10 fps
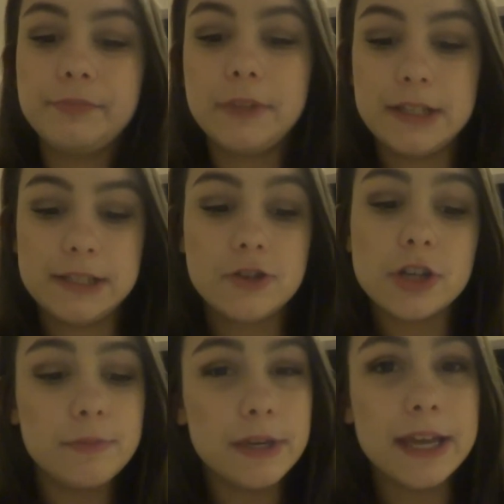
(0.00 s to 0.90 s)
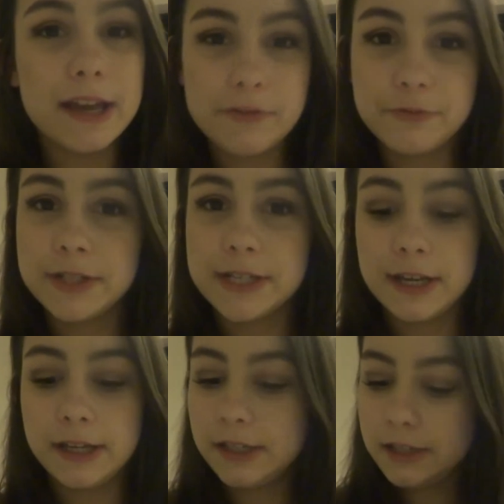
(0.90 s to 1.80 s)
That's literally me every
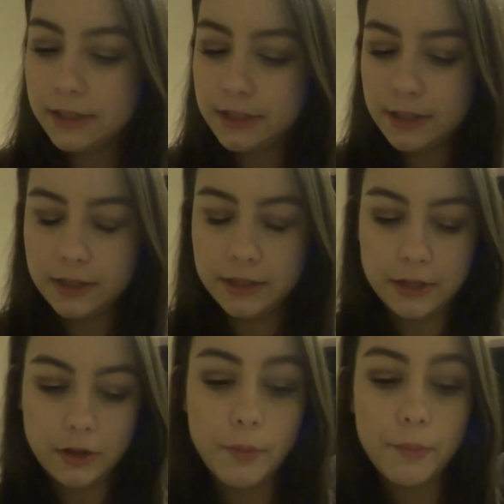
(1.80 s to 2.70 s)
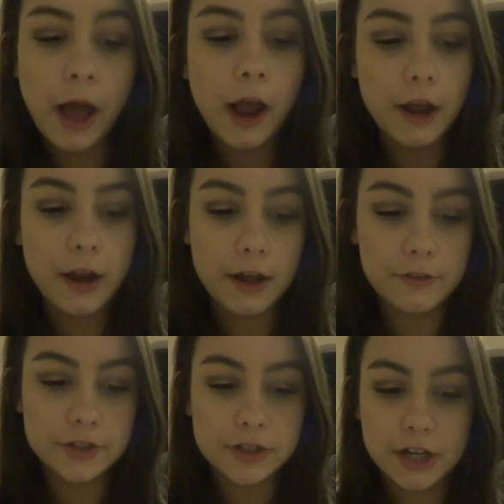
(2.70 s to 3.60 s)
day. And then I come back and I
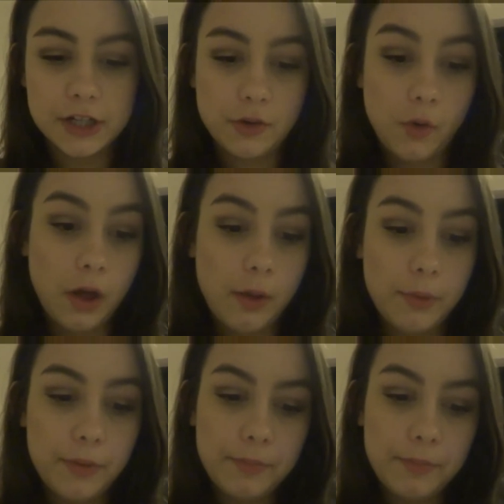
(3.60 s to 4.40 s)
have to tidy it all up.